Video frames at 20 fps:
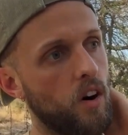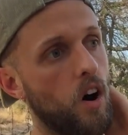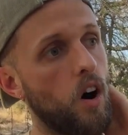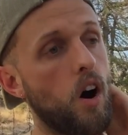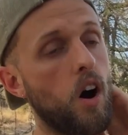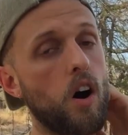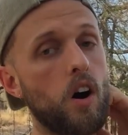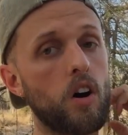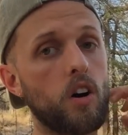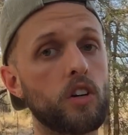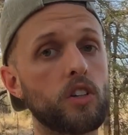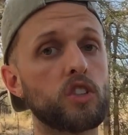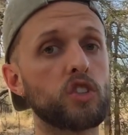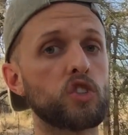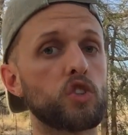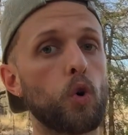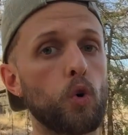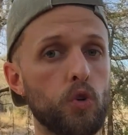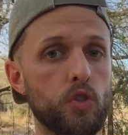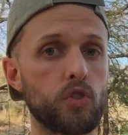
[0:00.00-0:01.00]
our
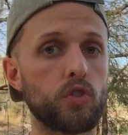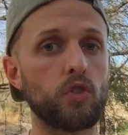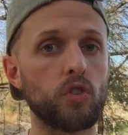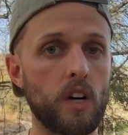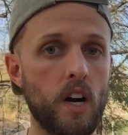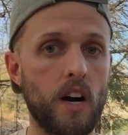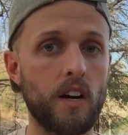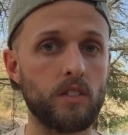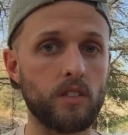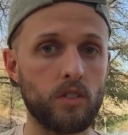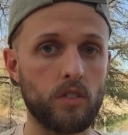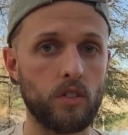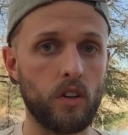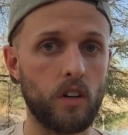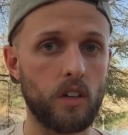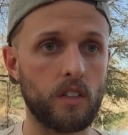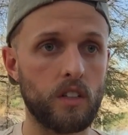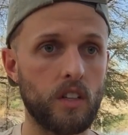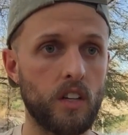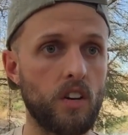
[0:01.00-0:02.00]
social
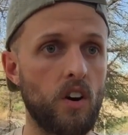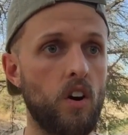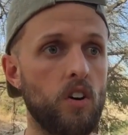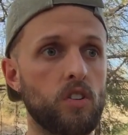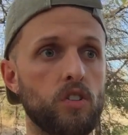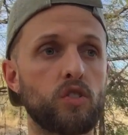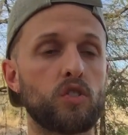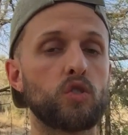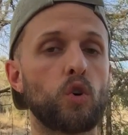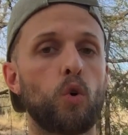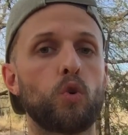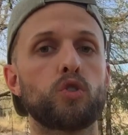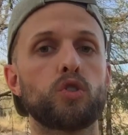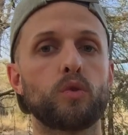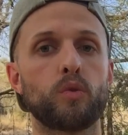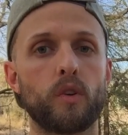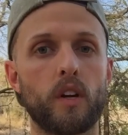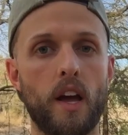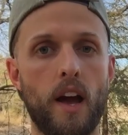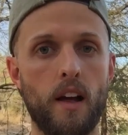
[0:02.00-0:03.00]
construct and our
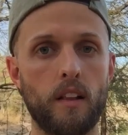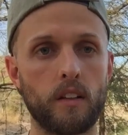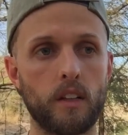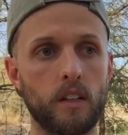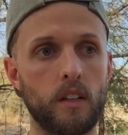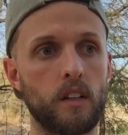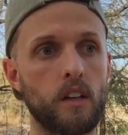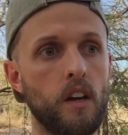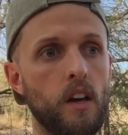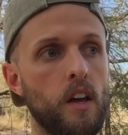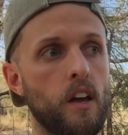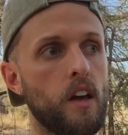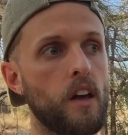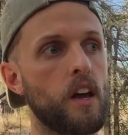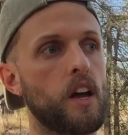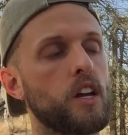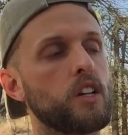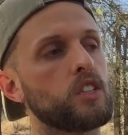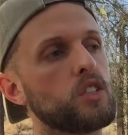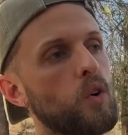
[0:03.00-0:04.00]
social reality.
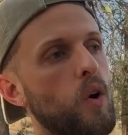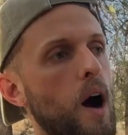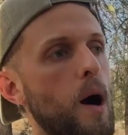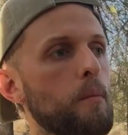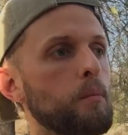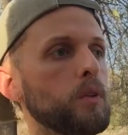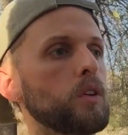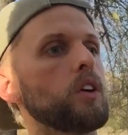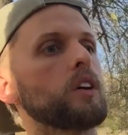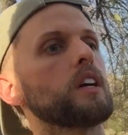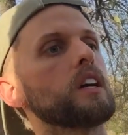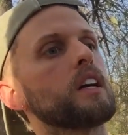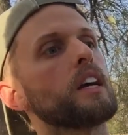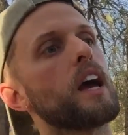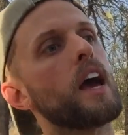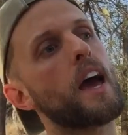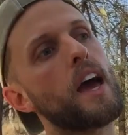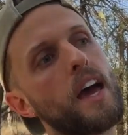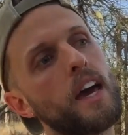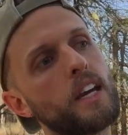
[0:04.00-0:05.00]
And so I'm
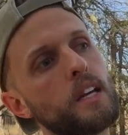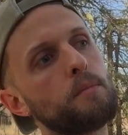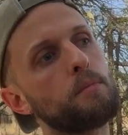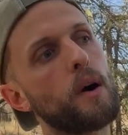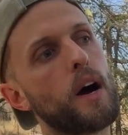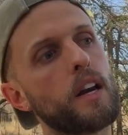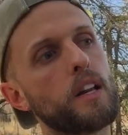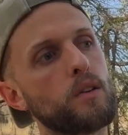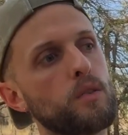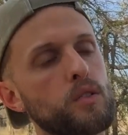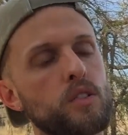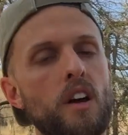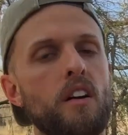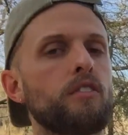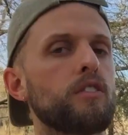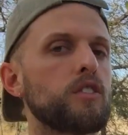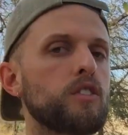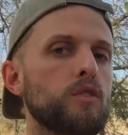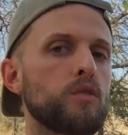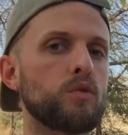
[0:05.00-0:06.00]
looking at anybody who's
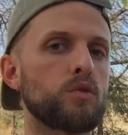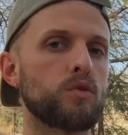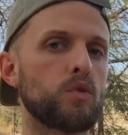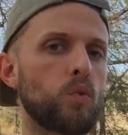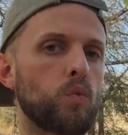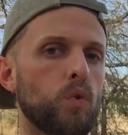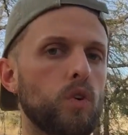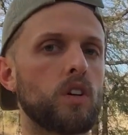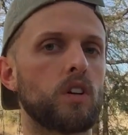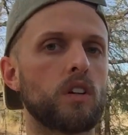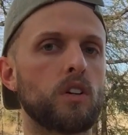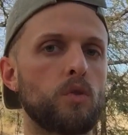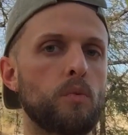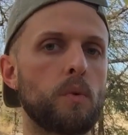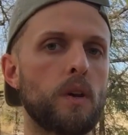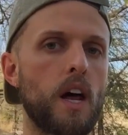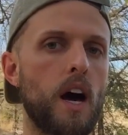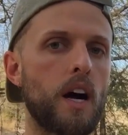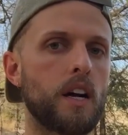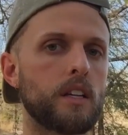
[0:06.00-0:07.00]
ever used the word
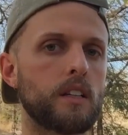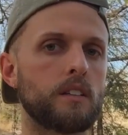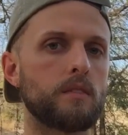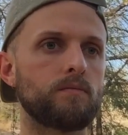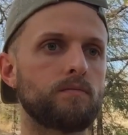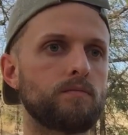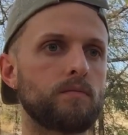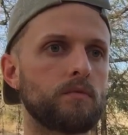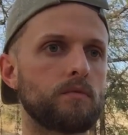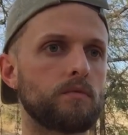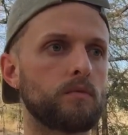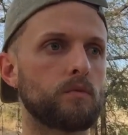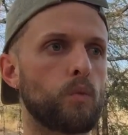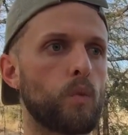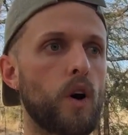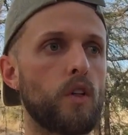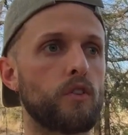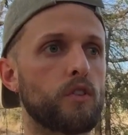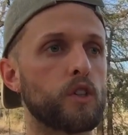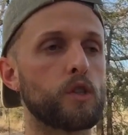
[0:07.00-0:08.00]
Illuminati,
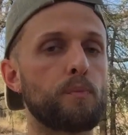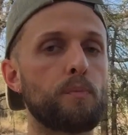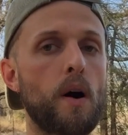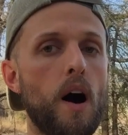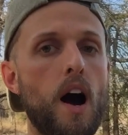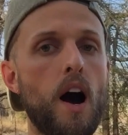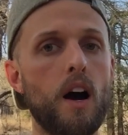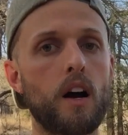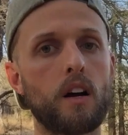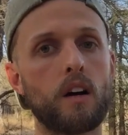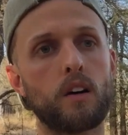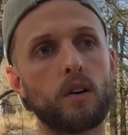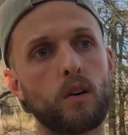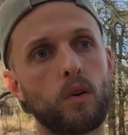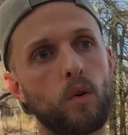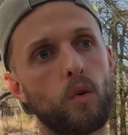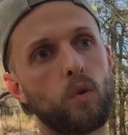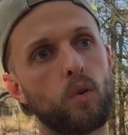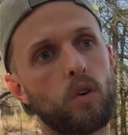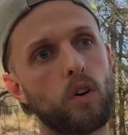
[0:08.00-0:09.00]
whether it's Pac
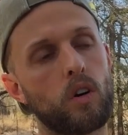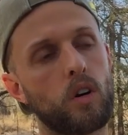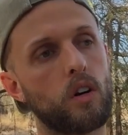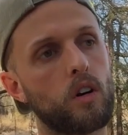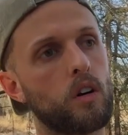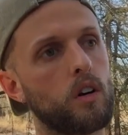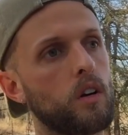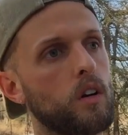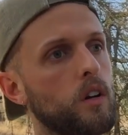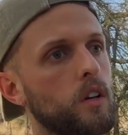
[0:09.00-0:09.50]
or